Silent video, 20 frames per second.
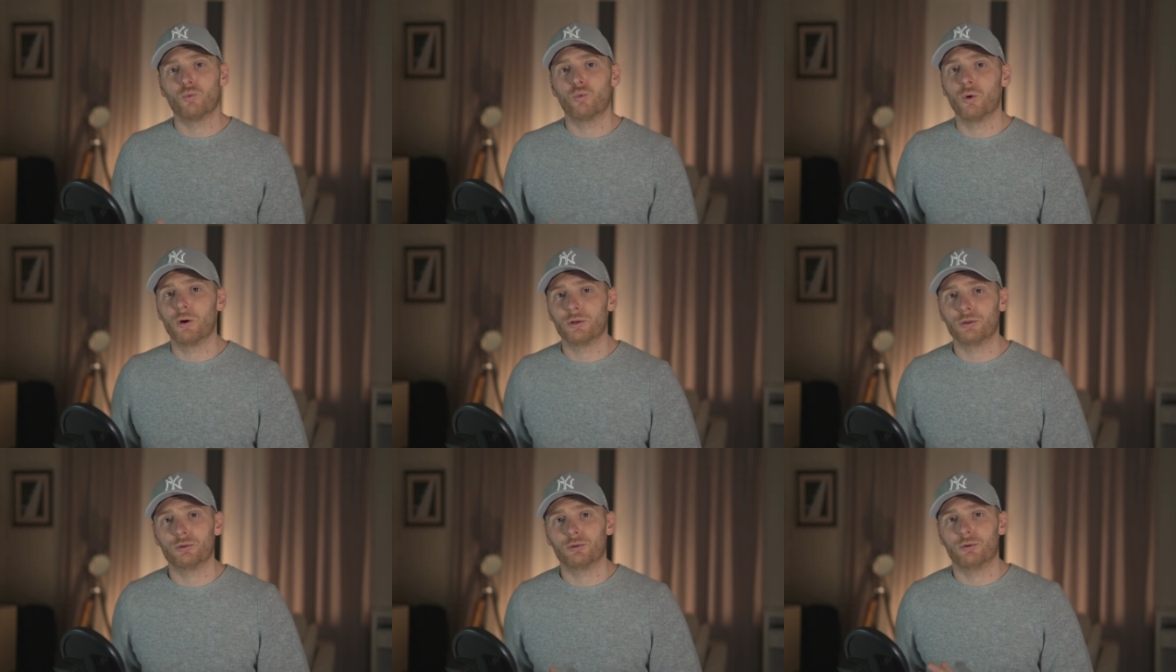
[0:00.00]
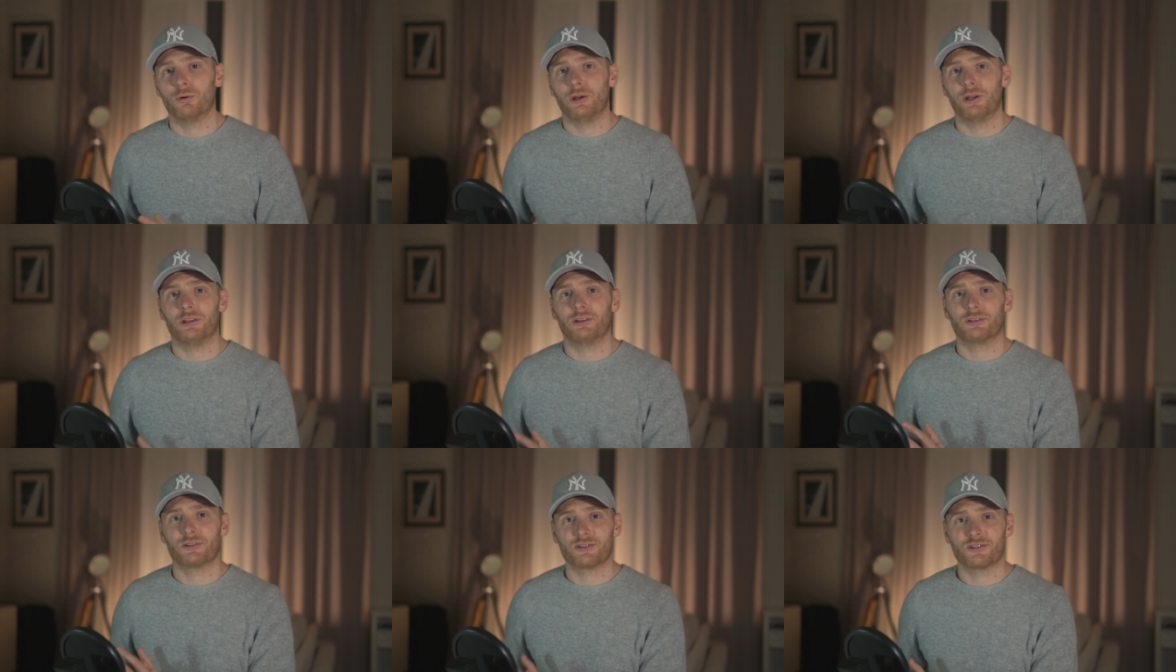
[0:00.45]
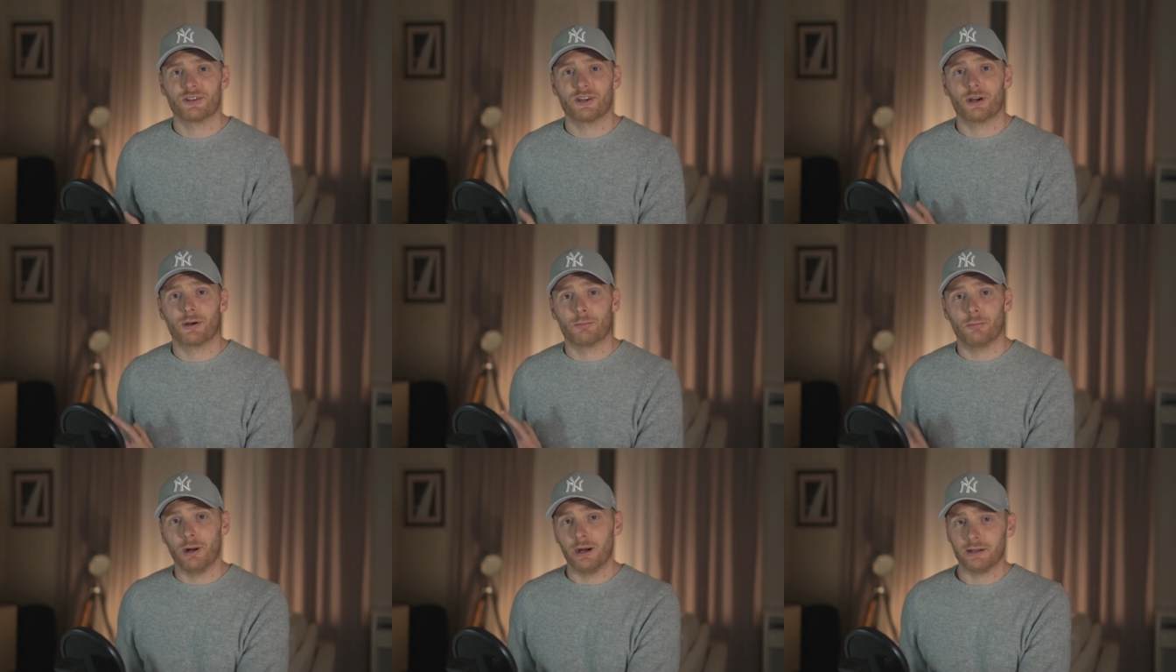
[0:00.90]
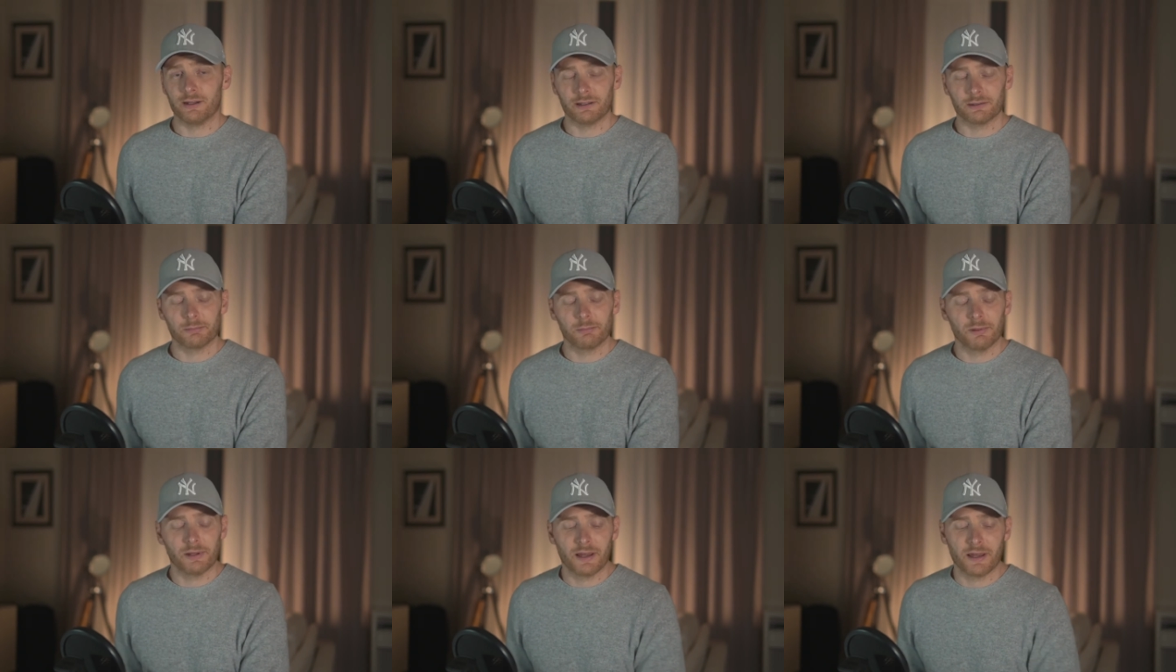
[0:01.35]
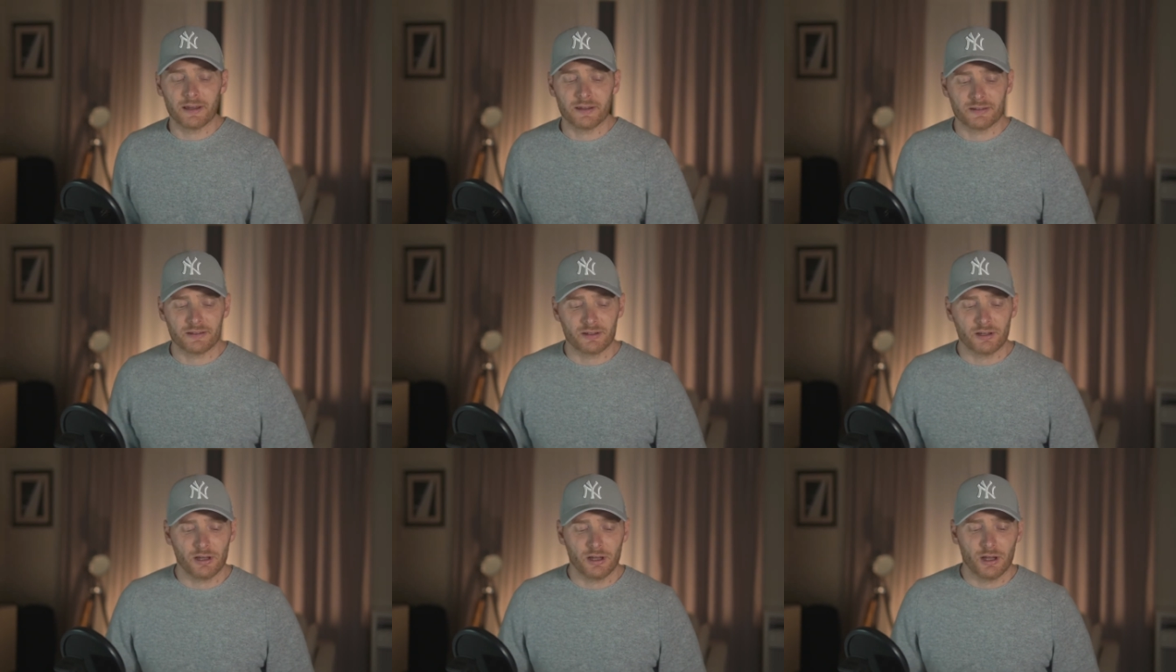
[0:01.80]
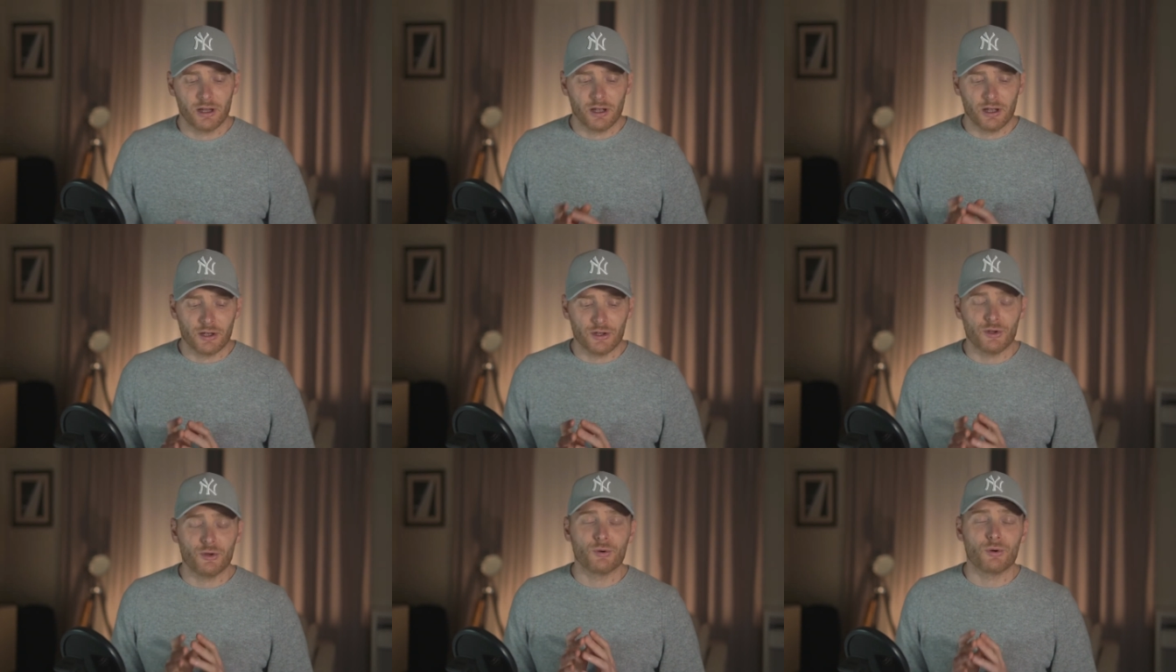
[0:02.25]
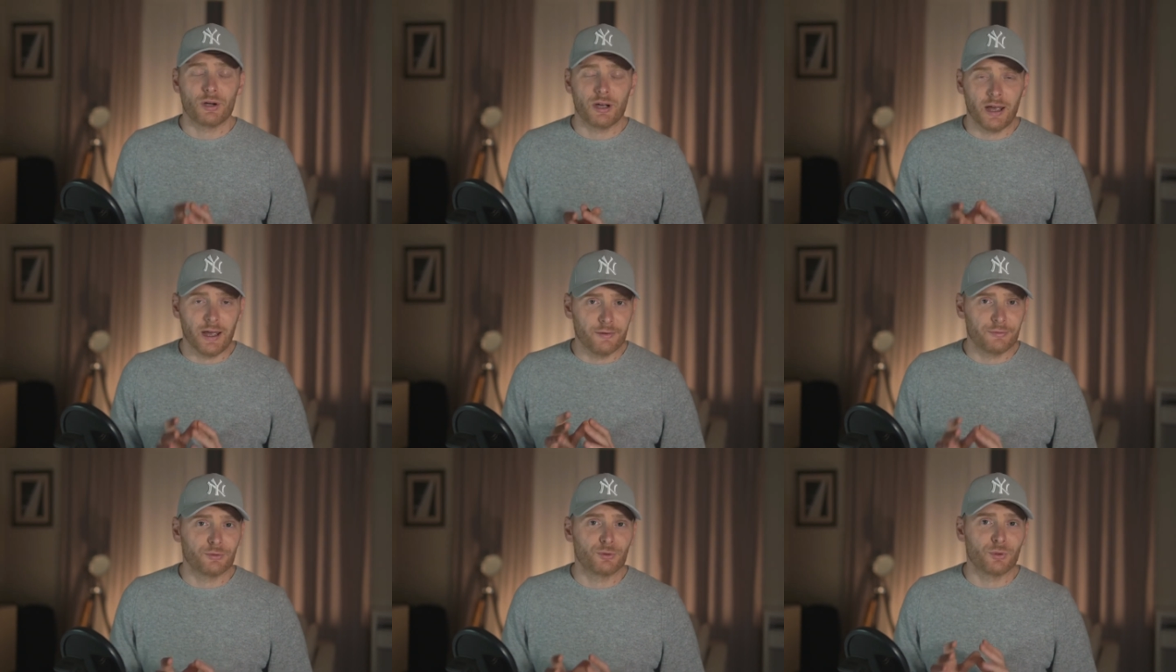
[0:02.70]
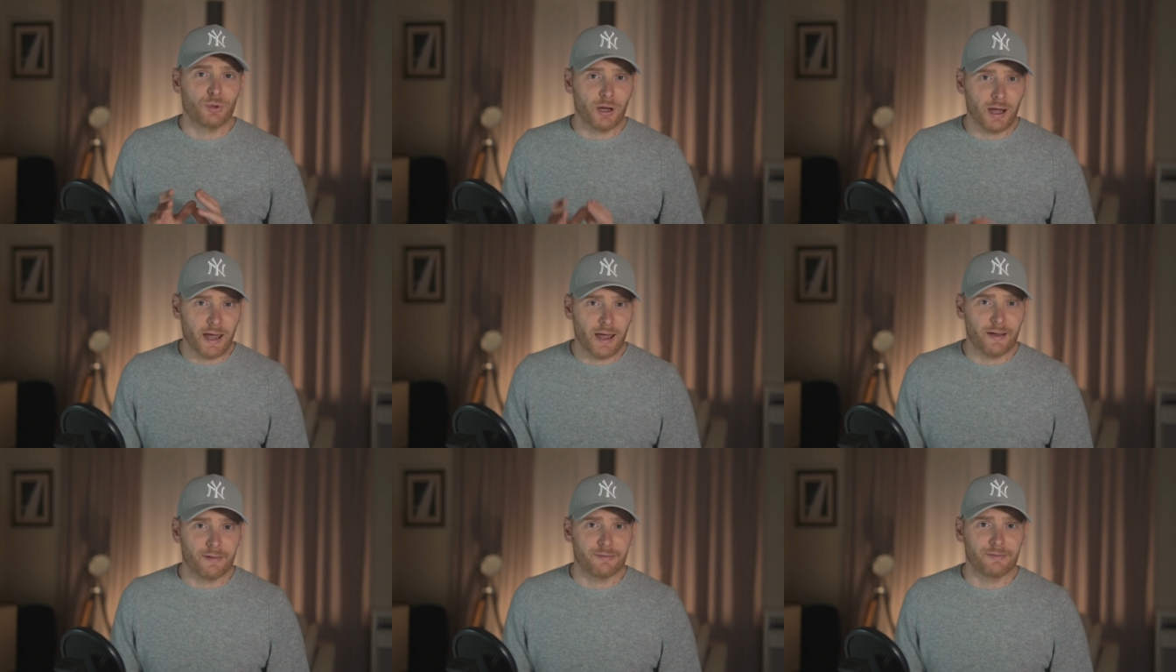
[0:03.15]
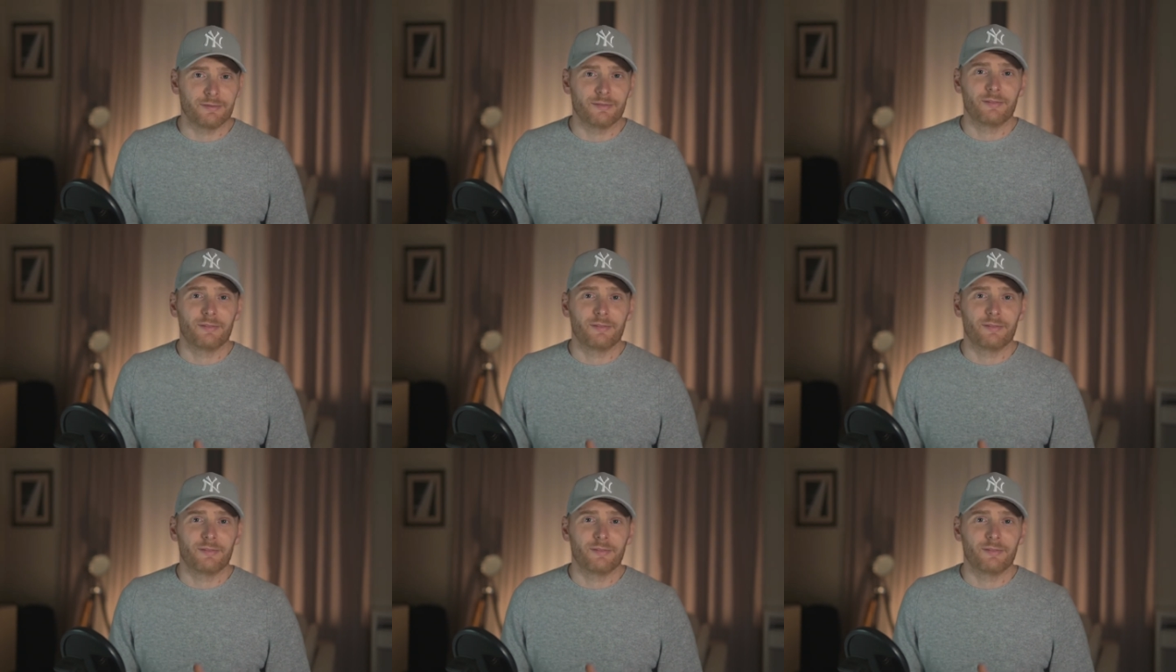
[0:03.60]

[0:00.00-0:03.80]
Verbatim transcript: want to enter their marketplace, you have to have